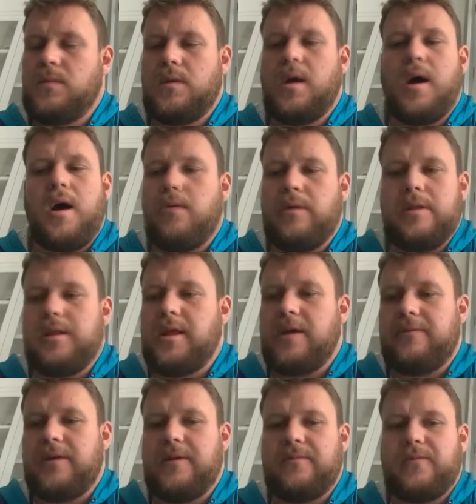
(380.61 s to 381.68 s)
Oh, we love
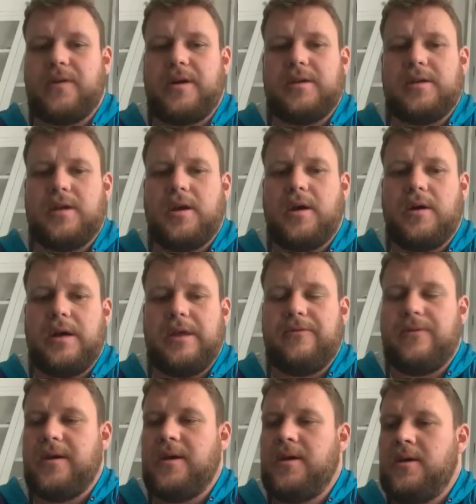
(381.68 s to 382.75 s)
it up front. You know,
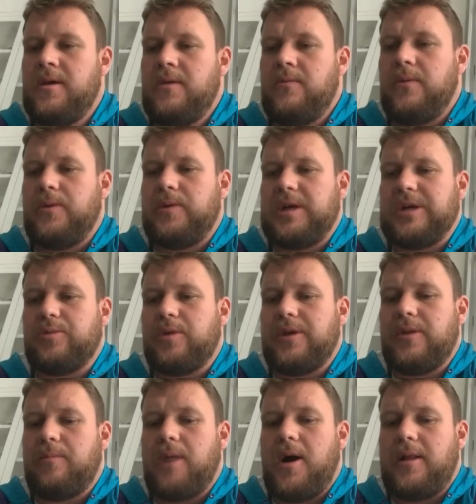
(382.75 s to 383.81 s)
when we can run
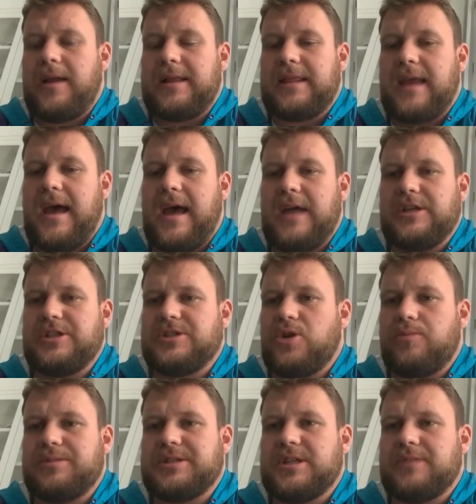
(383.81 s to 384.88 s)
the ball like that, it just
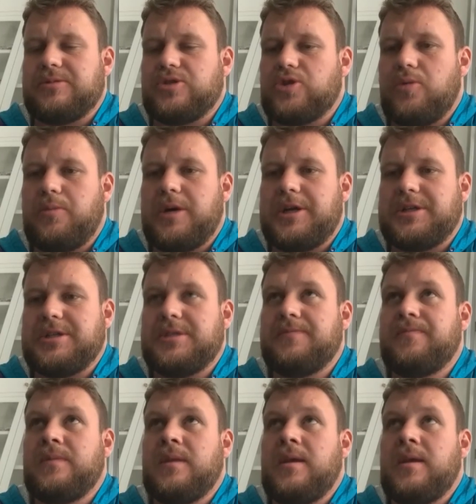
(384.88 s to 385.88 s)
opens up so much.